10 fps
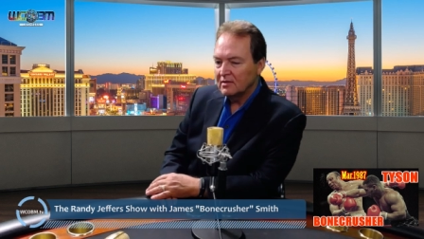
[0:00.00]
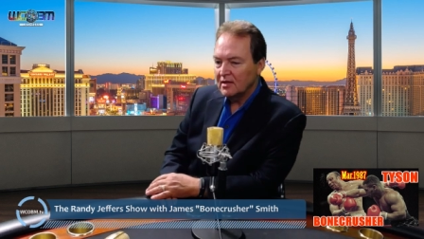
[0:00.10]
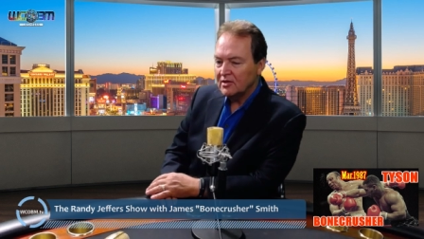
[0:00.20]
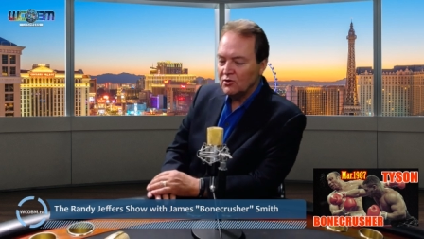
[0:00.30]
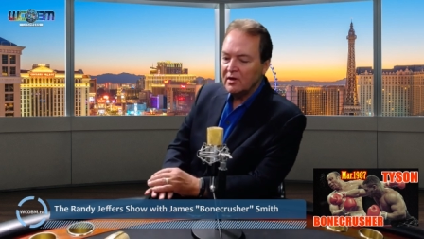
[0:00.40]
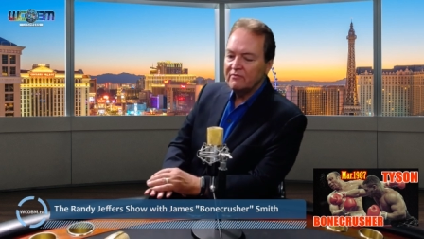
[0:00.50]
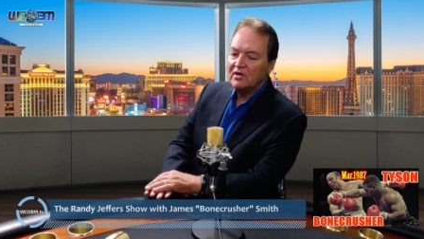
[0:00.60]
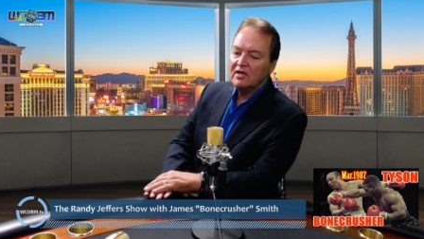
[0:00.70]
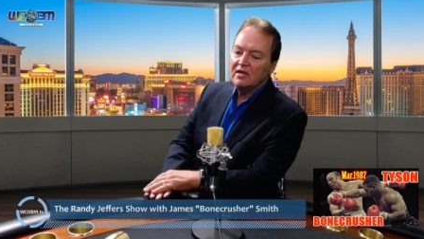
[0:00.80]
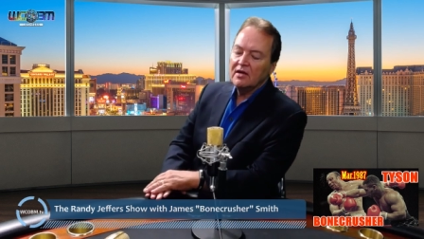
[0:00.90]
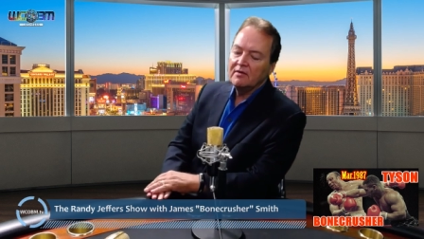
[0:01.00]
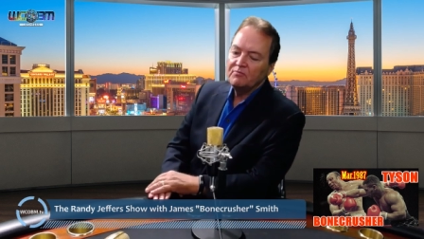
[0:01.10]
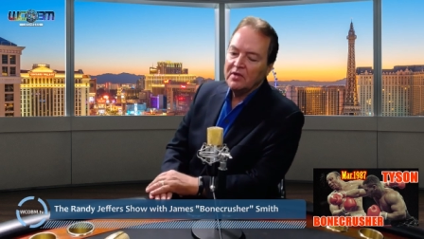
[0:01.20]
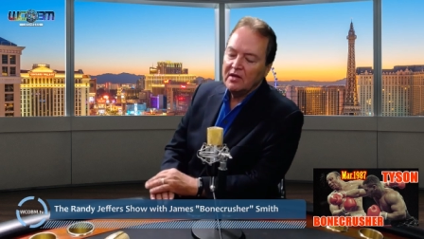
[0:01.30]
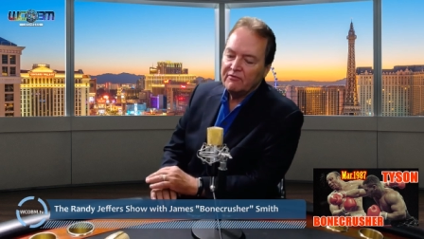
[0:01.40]
Yeah, do you have
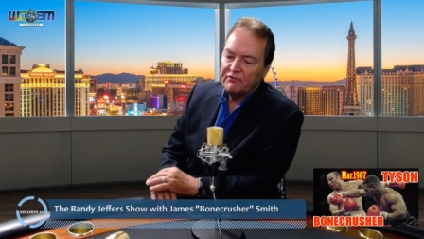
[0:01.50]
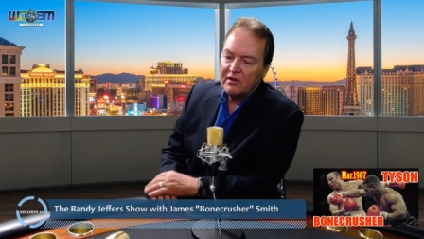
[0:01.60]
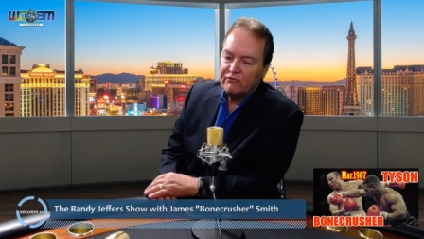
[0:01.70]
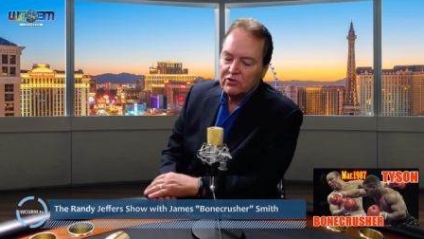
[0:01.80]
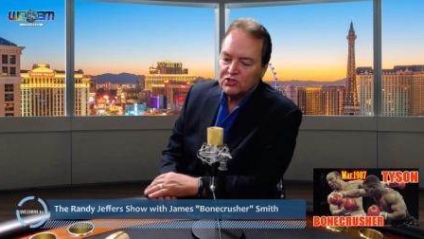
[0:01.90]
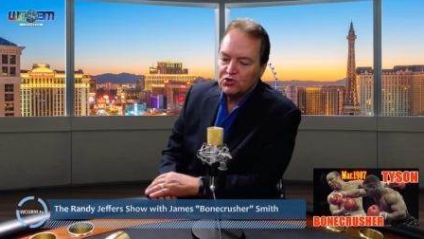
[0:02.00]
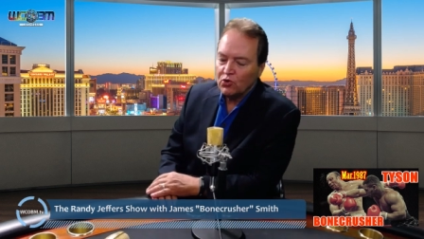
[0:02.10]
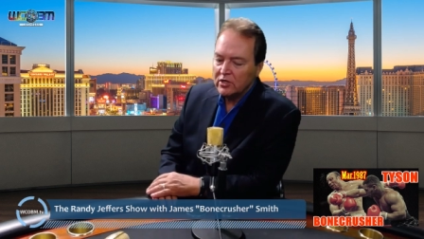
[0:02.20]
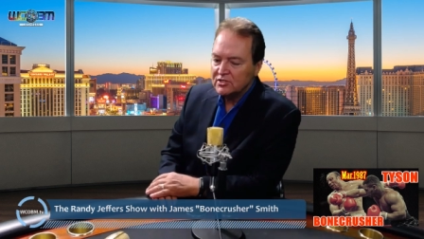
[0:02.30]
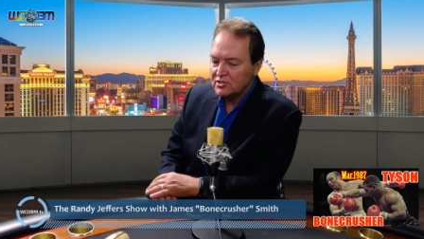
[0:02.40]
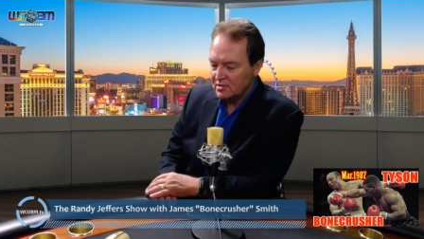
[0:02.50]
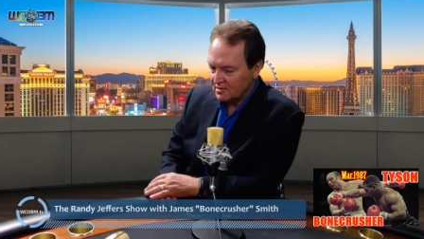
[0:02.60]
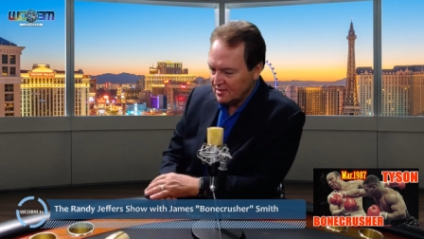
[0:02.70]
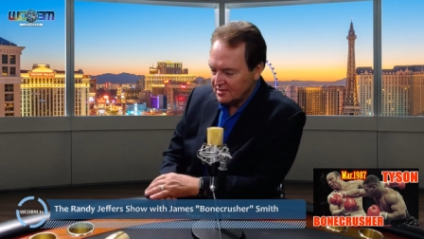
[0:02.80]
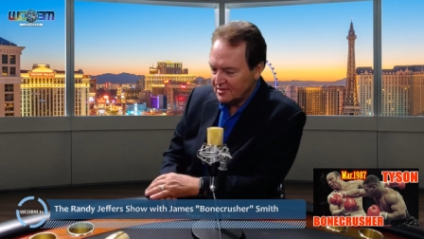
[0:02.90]
any favorite stories
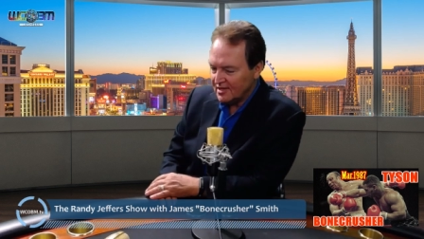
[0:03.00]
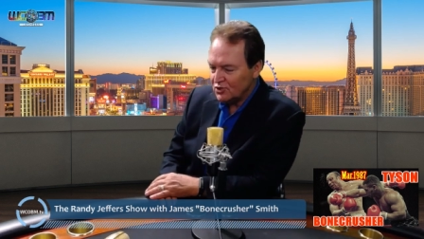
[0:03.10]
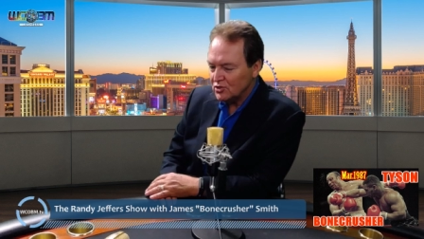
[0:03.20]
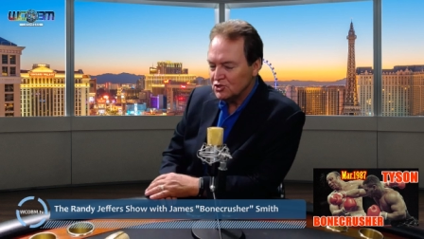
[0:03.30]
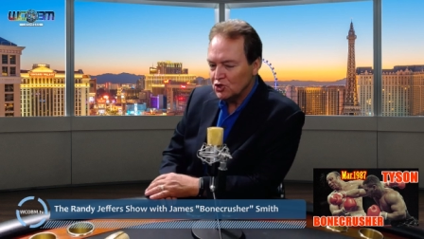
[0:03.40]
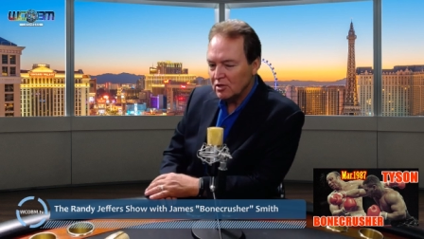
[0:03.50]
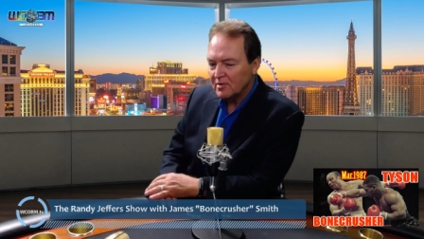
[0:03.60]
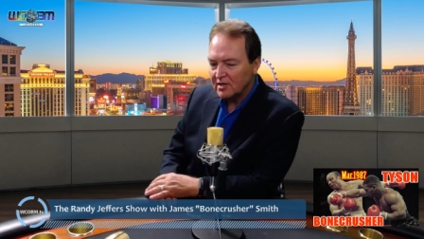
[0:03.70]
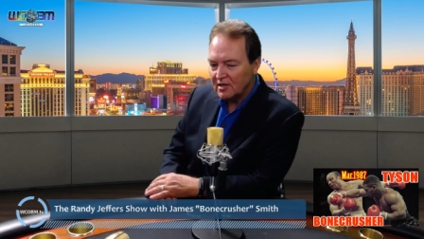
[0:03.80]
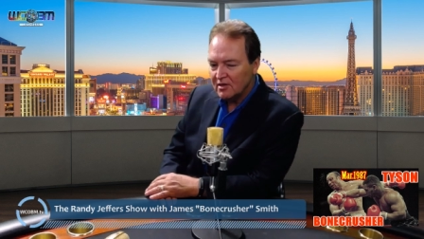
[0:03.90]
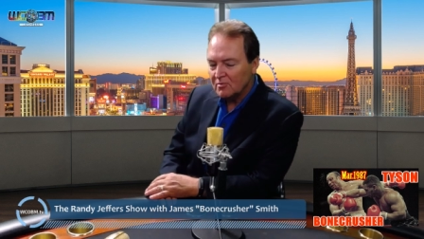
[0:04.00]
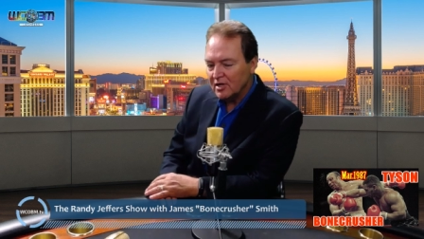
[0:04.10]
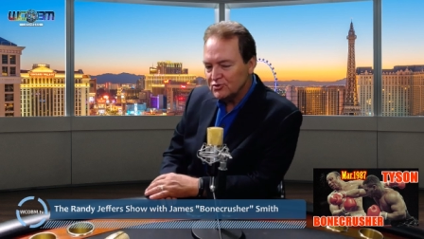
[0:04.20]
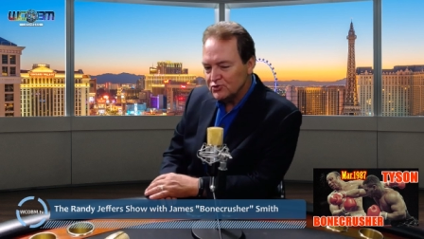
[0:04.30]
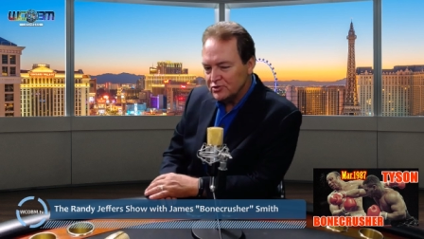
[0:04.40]
that you can share about any of the
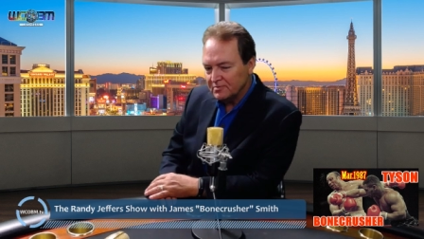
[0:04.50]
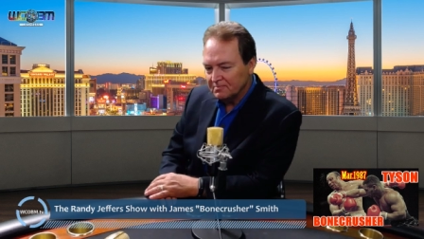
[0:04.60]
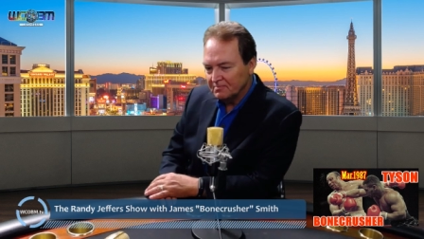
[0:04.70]
boxers?